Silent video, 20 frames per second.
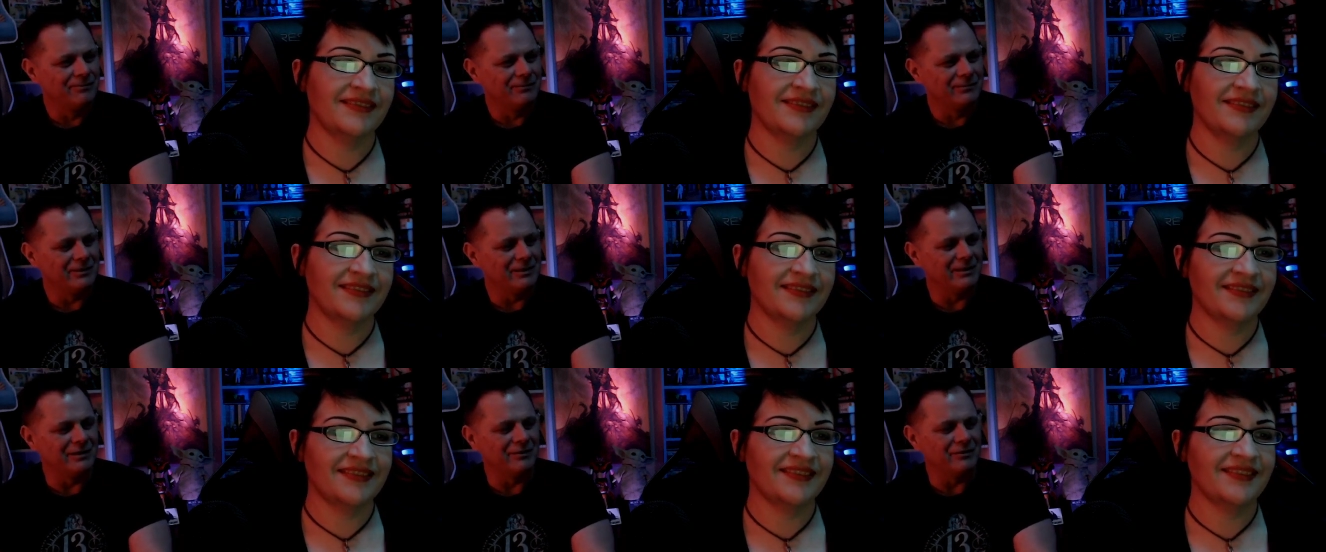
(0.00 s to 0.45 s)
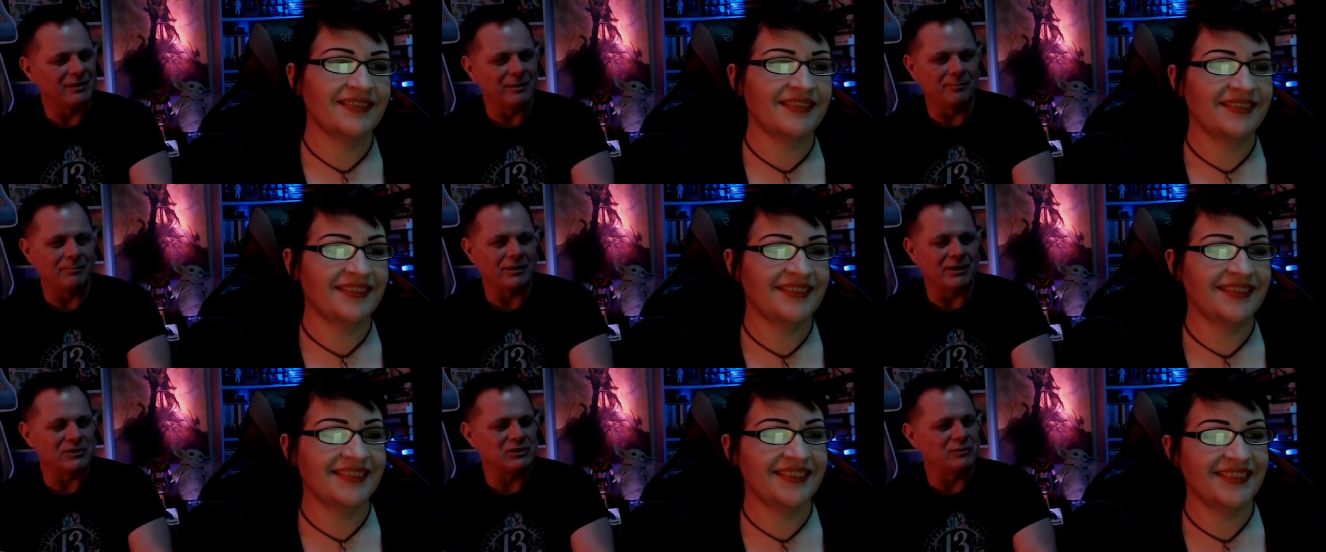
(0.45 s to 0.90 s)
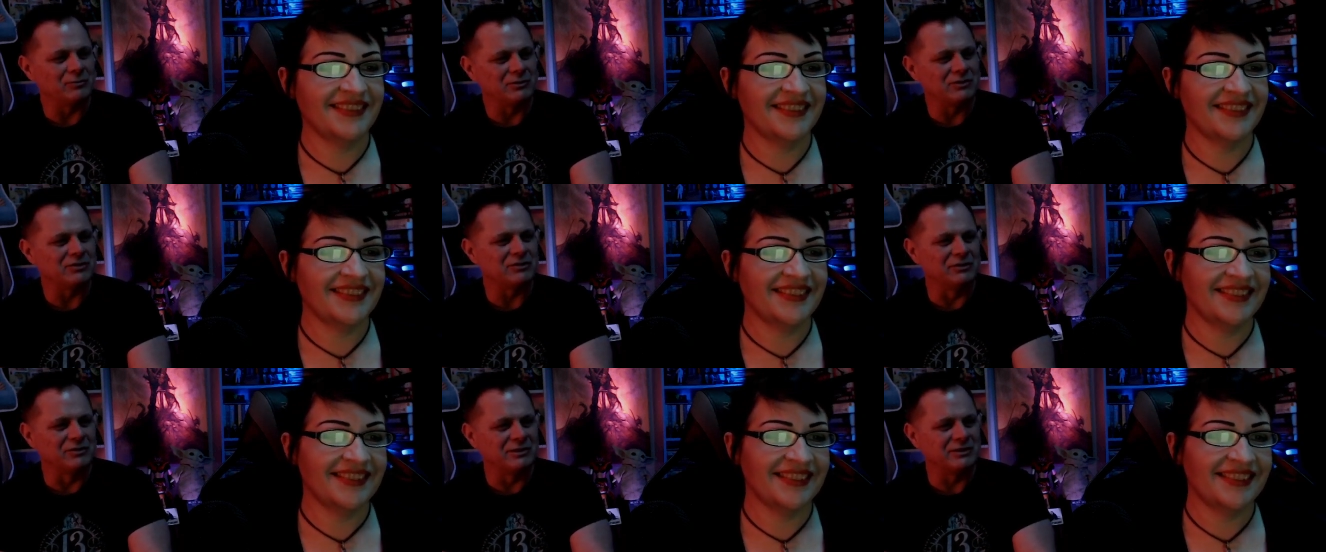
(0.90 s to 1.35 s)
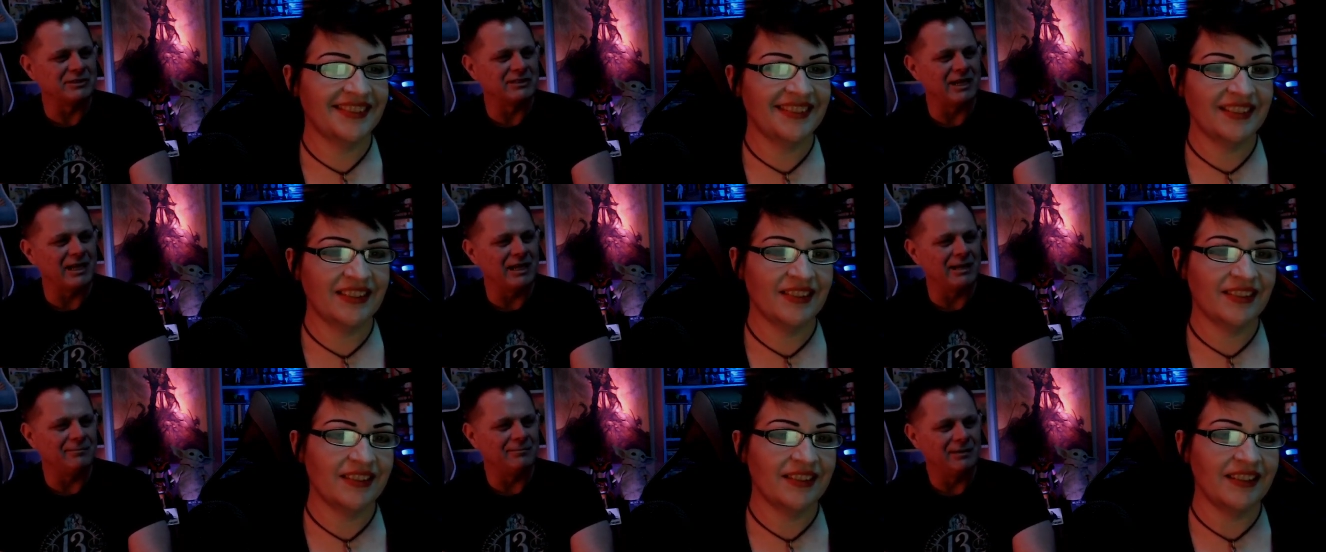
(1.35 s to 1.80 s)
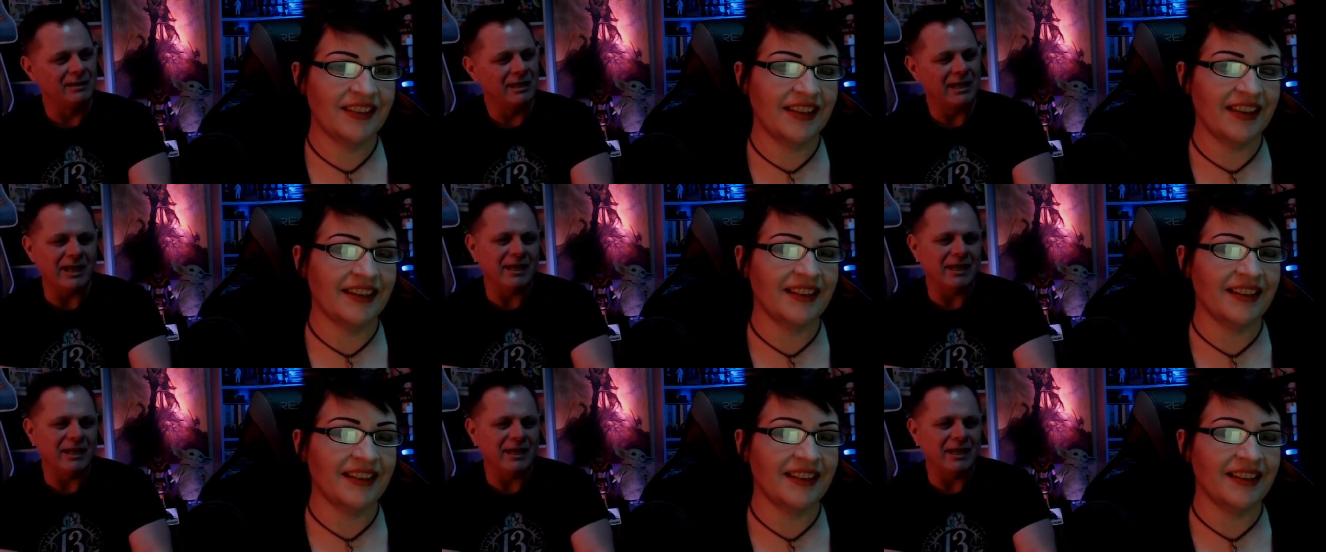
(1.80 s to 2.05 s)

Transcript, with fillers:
Speaker 1: you know, the impression was still the same. Yeah.